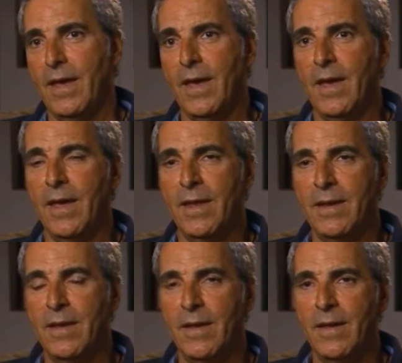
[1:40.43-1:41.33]

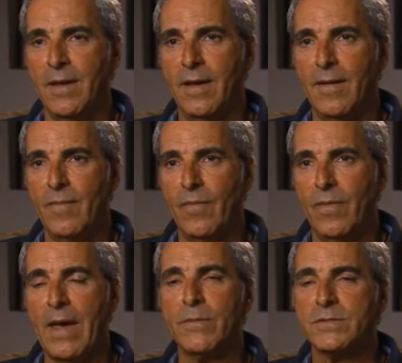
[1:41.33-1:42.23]
and uh,
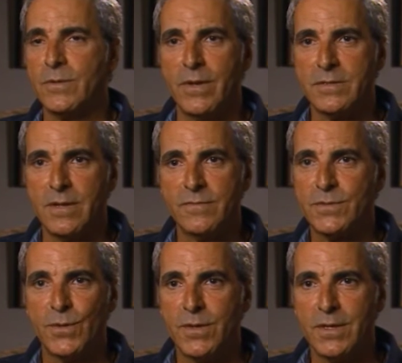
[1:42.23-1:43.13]
that was the greatest love
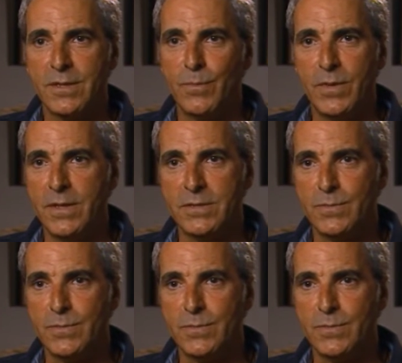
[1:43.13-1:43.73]
story in the piece.